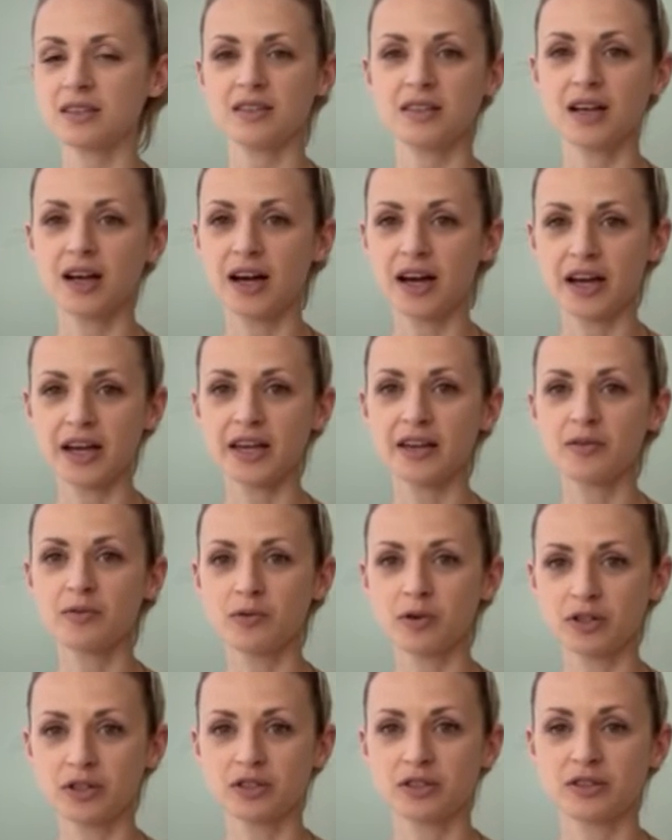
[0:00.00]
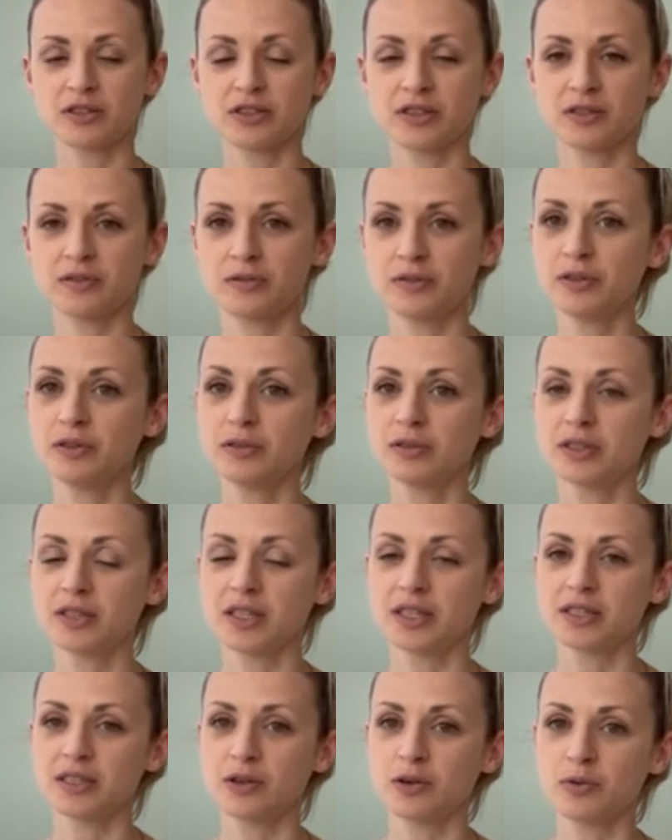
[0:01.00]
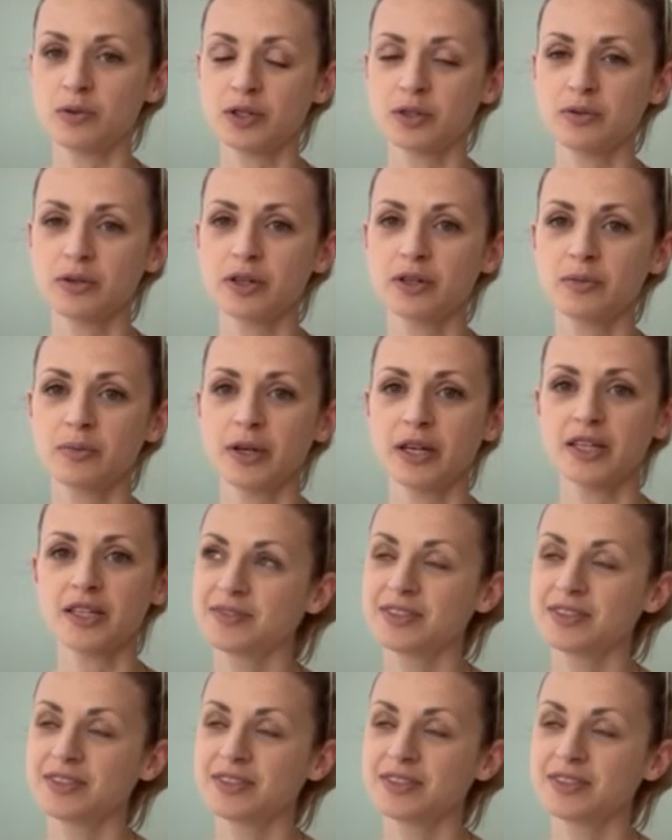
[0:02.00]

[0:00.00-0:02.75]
high water content fruits, as I always recommend.